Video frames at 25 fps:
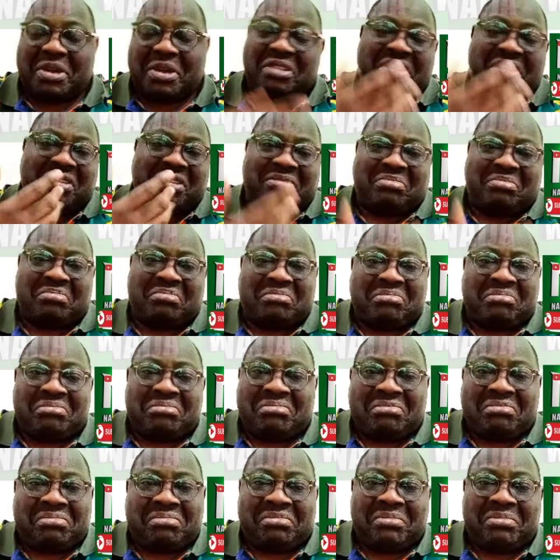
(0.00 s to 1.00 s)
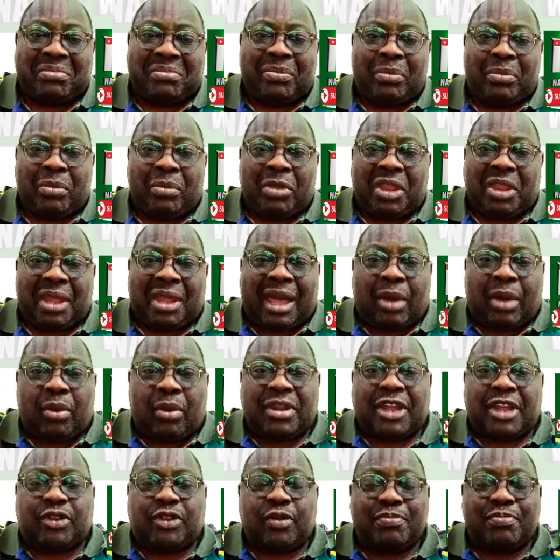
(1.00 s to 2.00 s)
But I
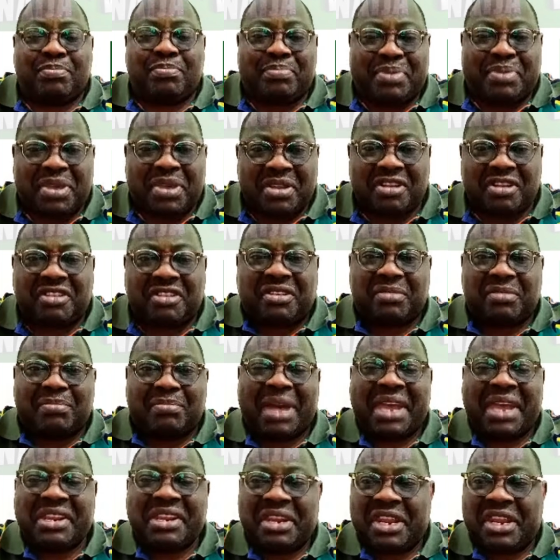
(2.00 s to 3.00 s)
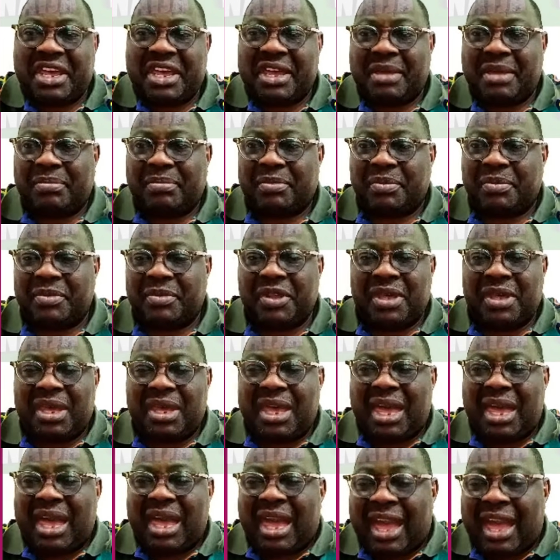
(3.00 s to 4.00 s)
wanted to build my name.
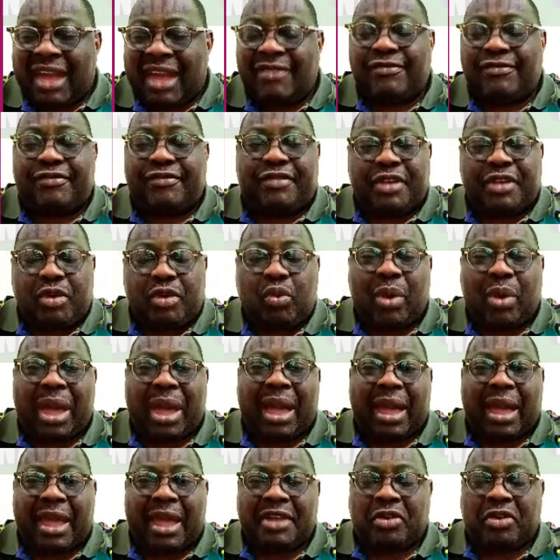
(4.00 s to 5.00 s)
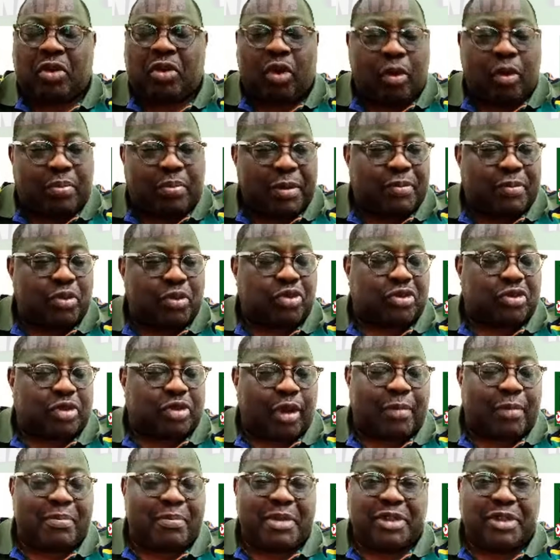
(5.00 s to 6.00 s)
Everywhere I go, people
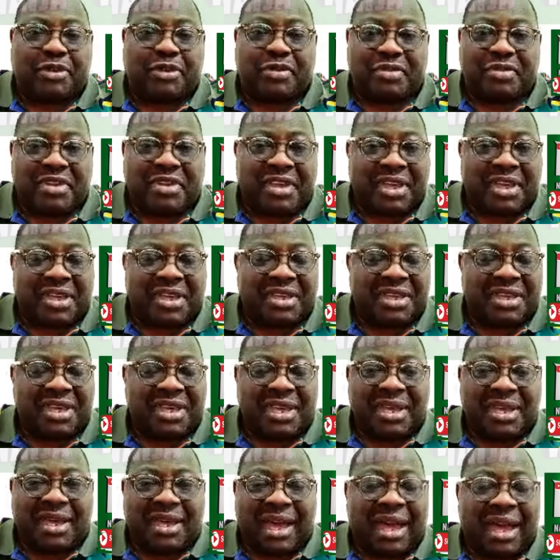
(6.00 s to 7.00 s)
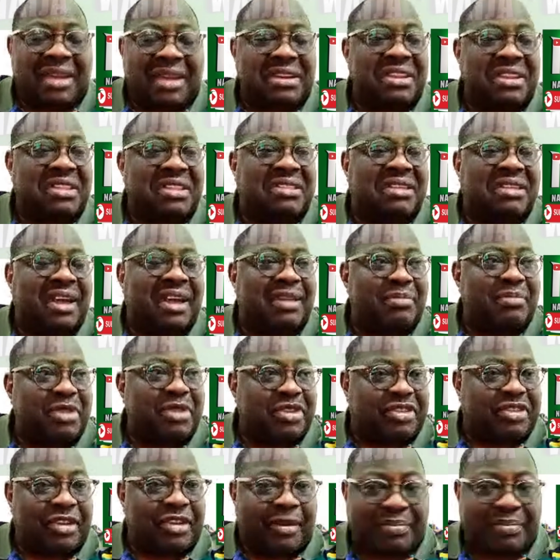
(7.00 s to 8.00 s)
stop me today, and they tell me
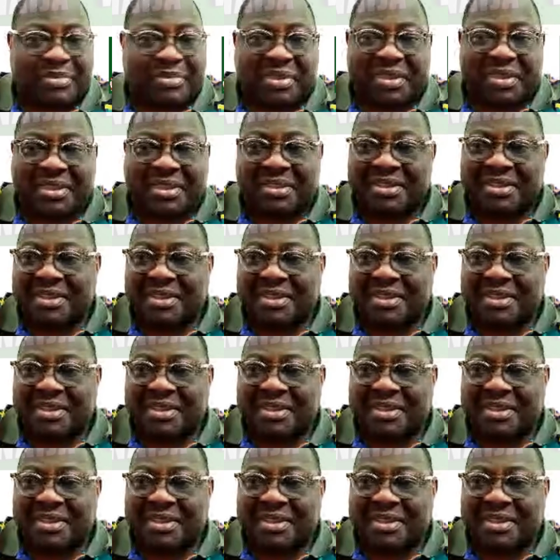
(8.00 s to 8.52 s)
something.